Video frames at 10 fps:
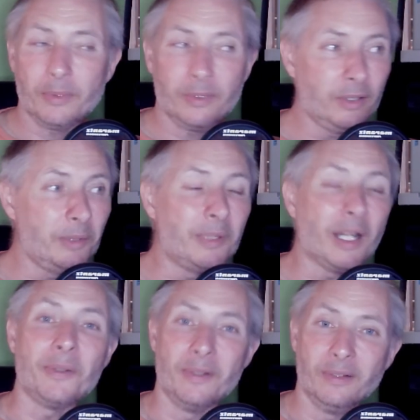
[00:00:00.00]
You
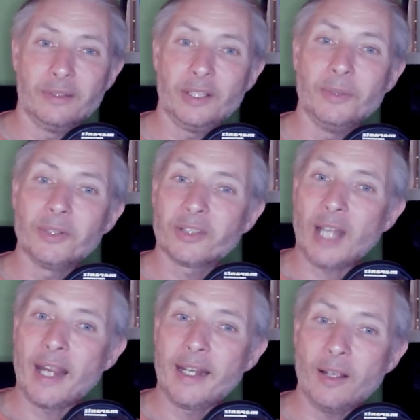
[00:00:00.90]
stay on
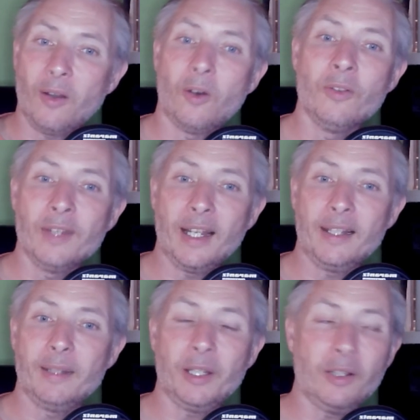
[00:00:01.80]
that limit of
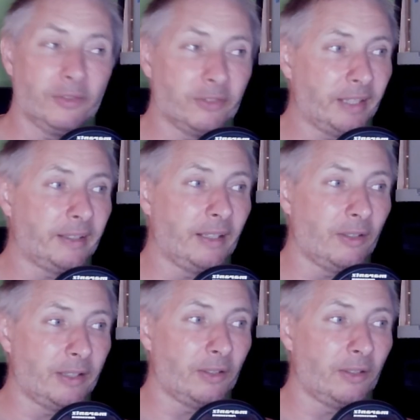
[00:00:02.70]

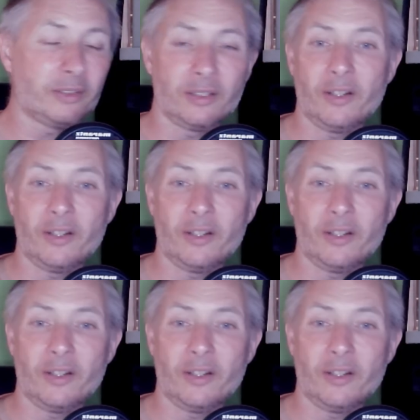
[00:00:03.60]
$69.90.